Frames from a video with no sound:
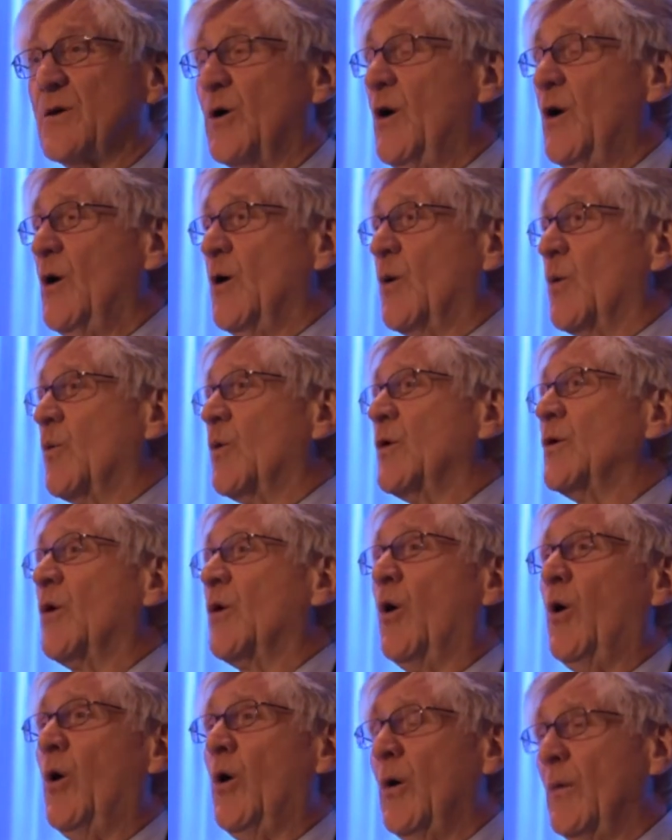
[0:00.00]
You know, we're
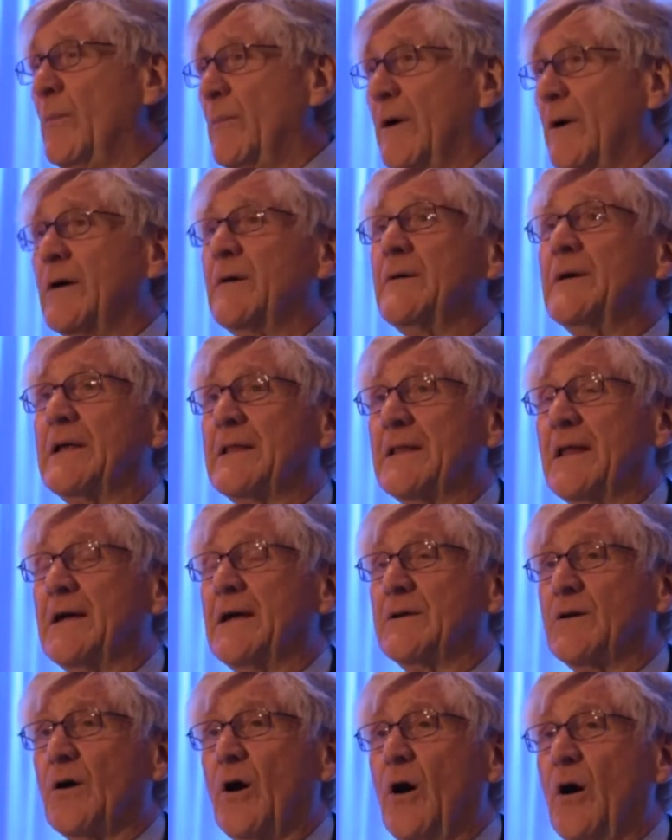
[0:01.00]
all bearing
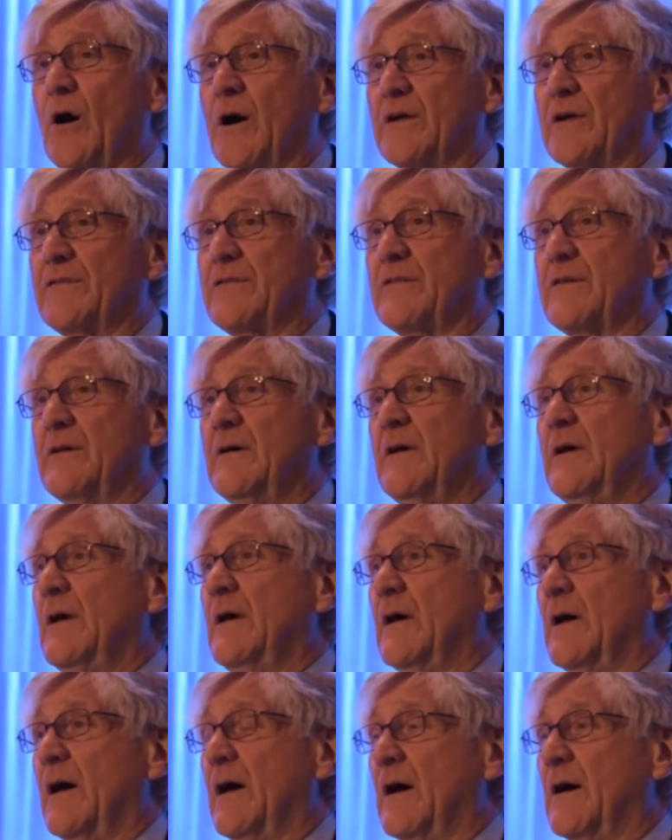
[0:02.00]
that cost
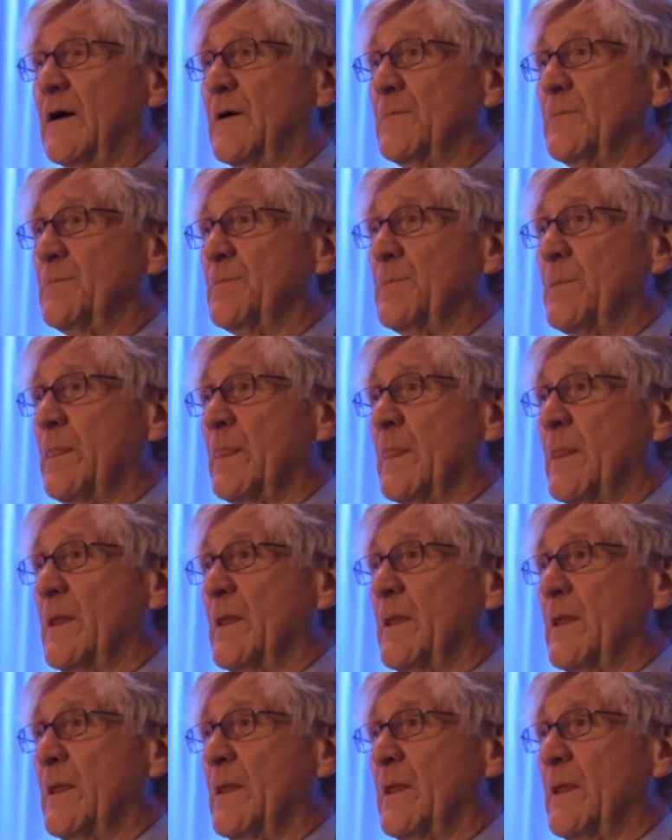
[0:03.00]
um,